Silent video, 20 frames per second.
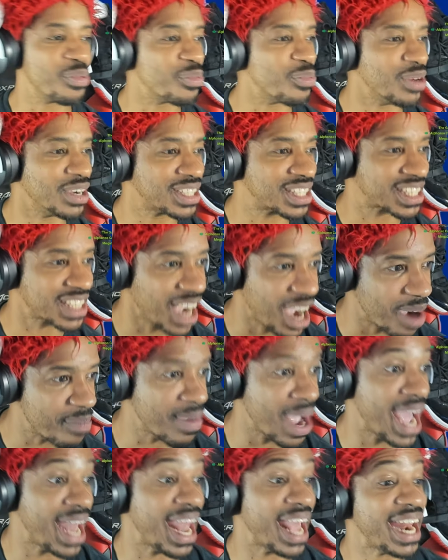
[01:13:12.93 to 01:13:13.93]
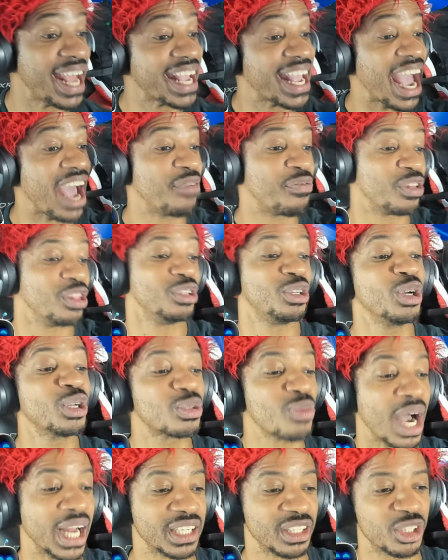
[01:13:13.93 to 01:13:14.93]
what's up, man? And again, for the dudes
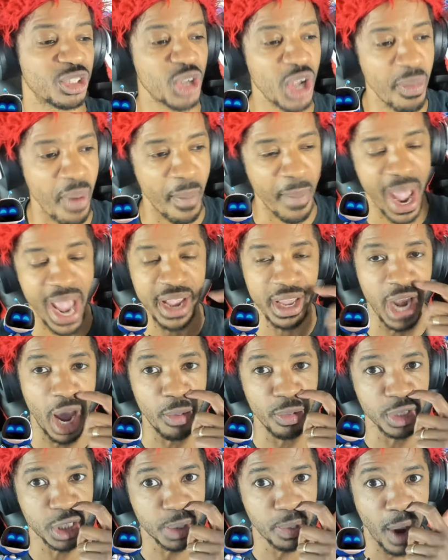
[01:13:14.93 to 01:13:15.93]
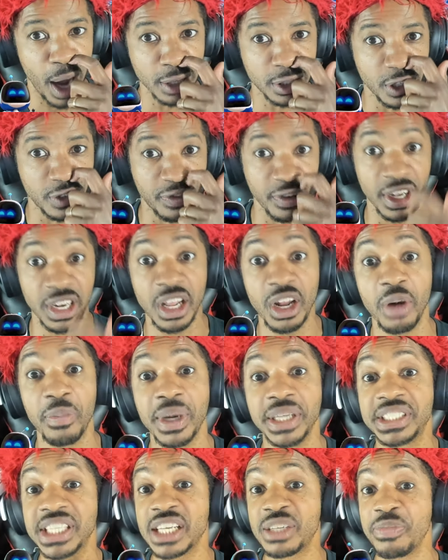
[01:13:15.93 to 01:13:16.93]
watching the stream, I'm hanging out with sponsors for a little
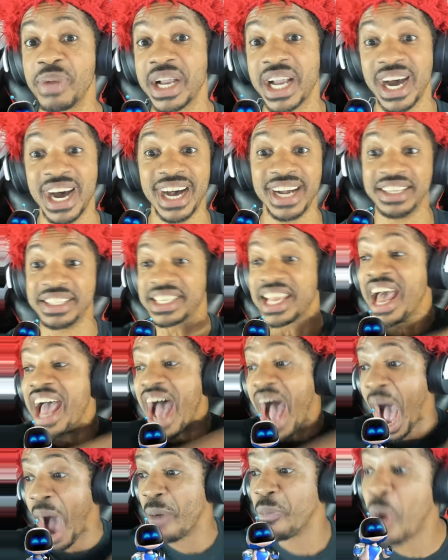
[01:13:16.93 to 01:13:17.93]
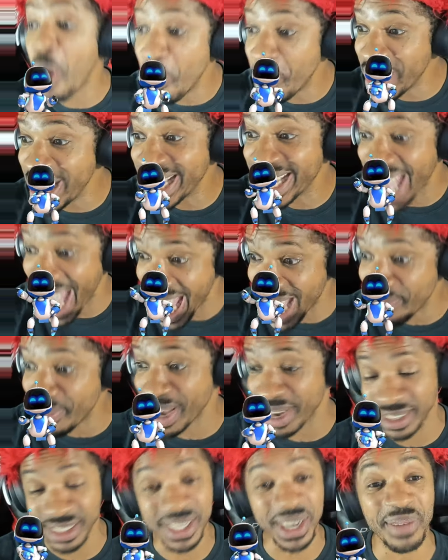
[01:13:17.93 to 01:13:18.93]
bit just because I won't be
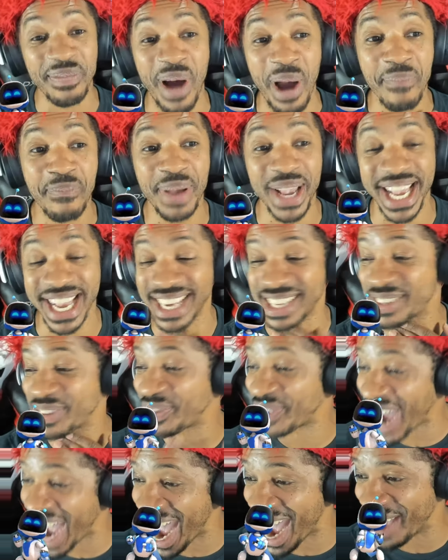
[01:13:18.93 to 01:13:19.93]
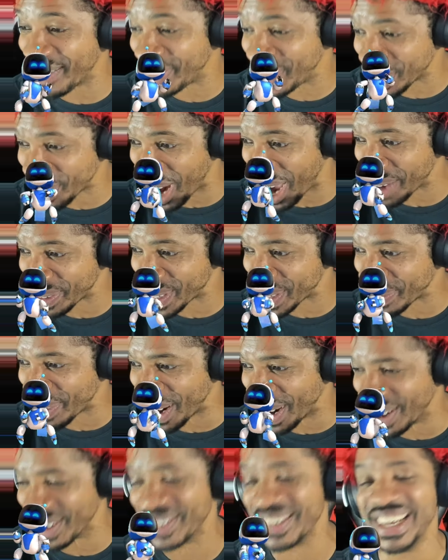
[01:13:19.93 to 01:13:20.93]
gaming until my PS5 drops,
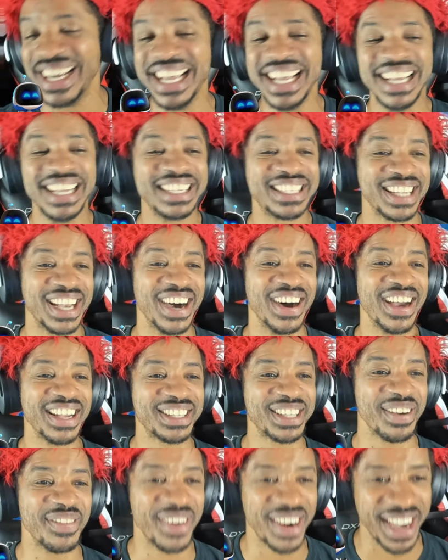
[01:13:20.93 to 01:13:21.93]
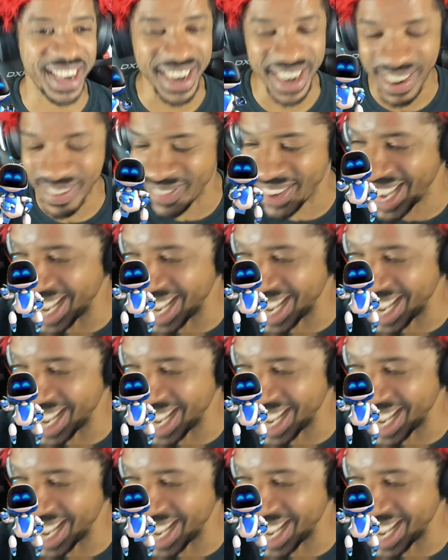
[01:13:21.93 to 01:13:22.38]
bro. So I still want to come in